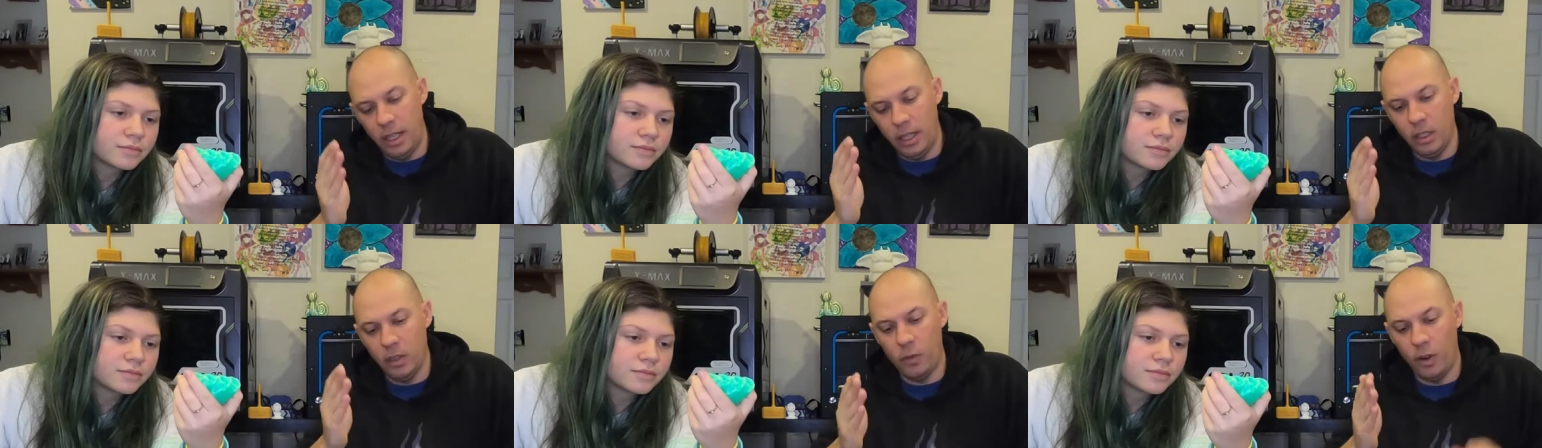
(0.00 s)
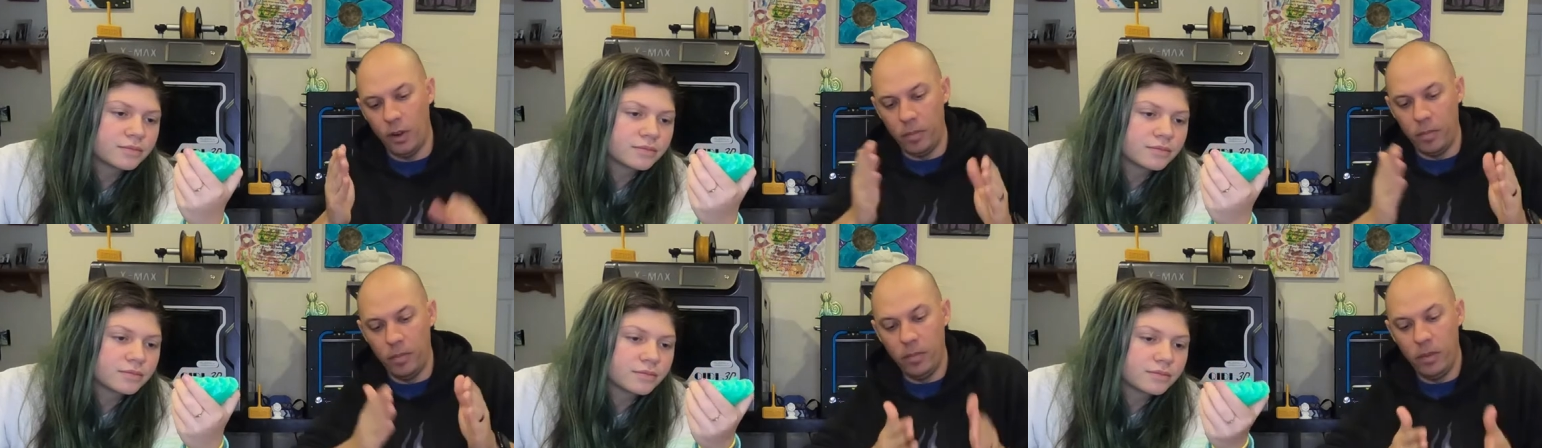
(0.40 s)
Speaker 1: settings
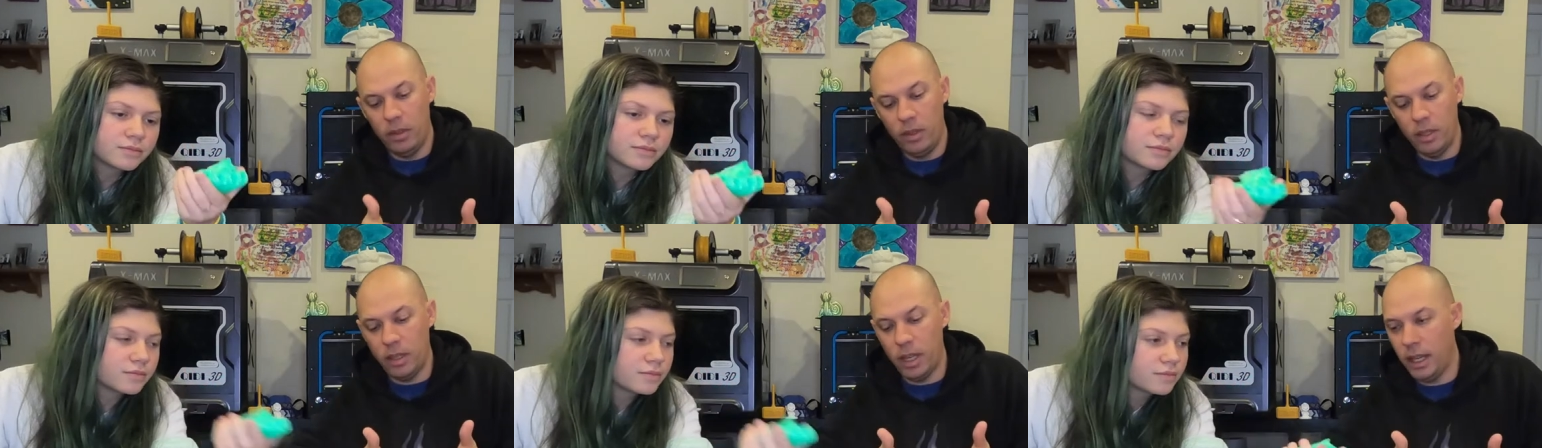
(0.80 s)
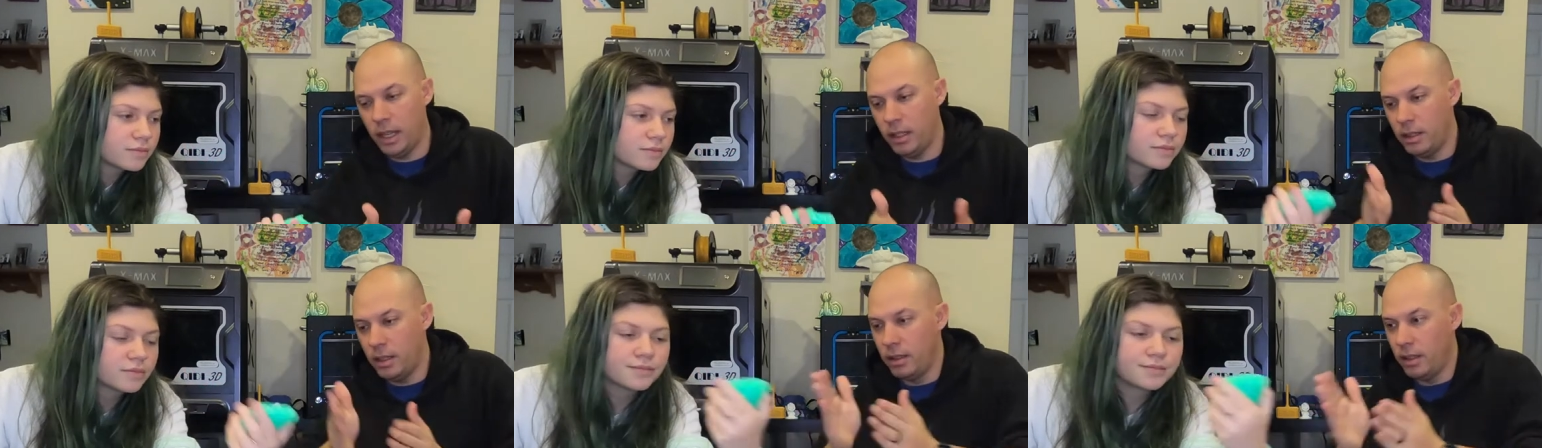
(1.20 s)
from this
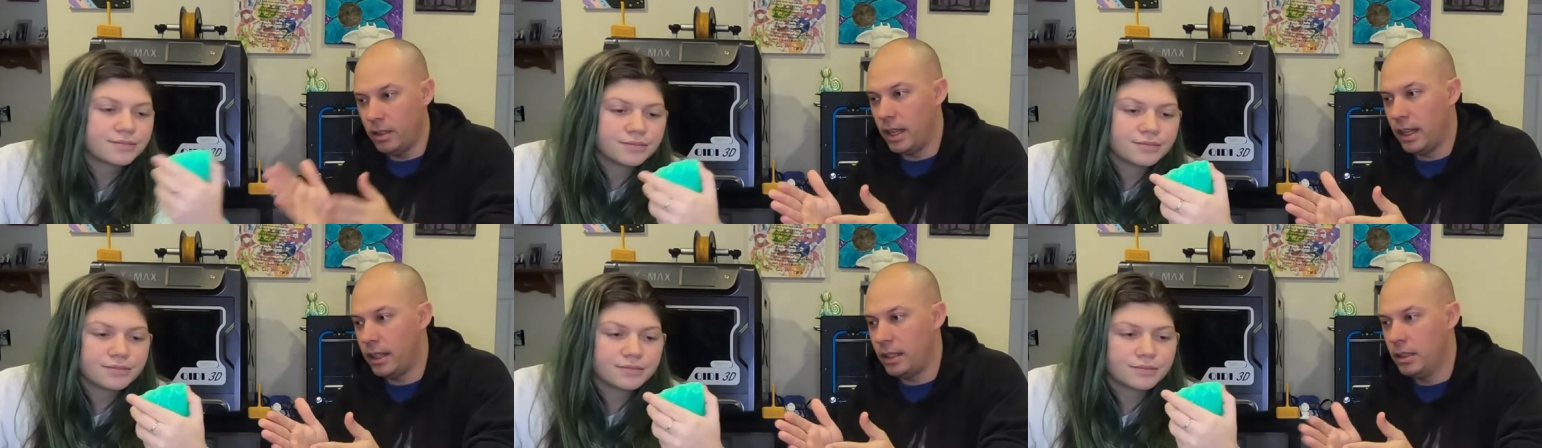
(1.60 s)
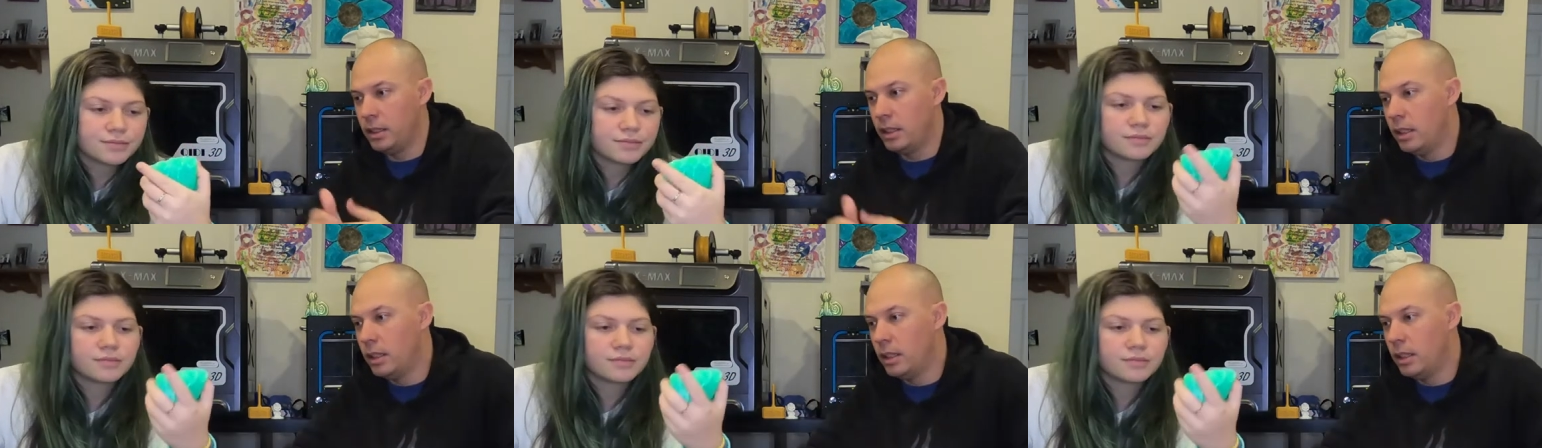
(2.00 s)
hand to this hand,